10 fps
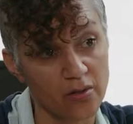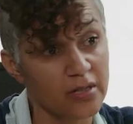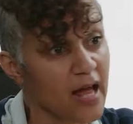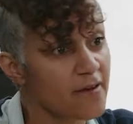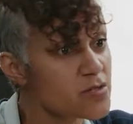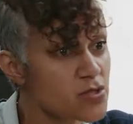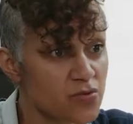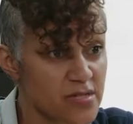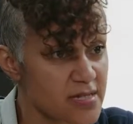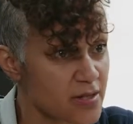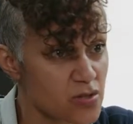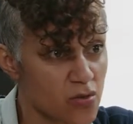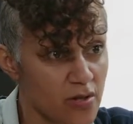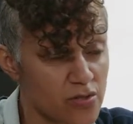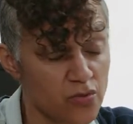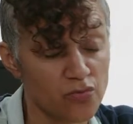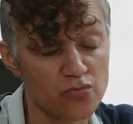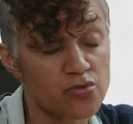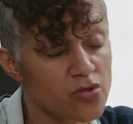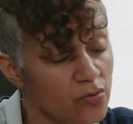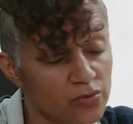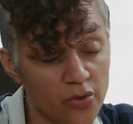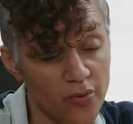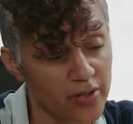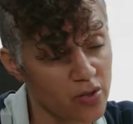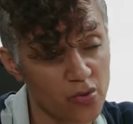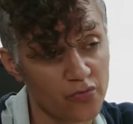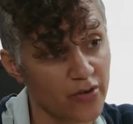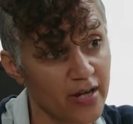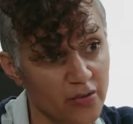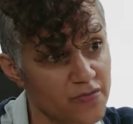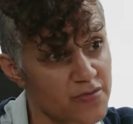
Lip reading: Well, a lot of students I talk to don't know where to go for health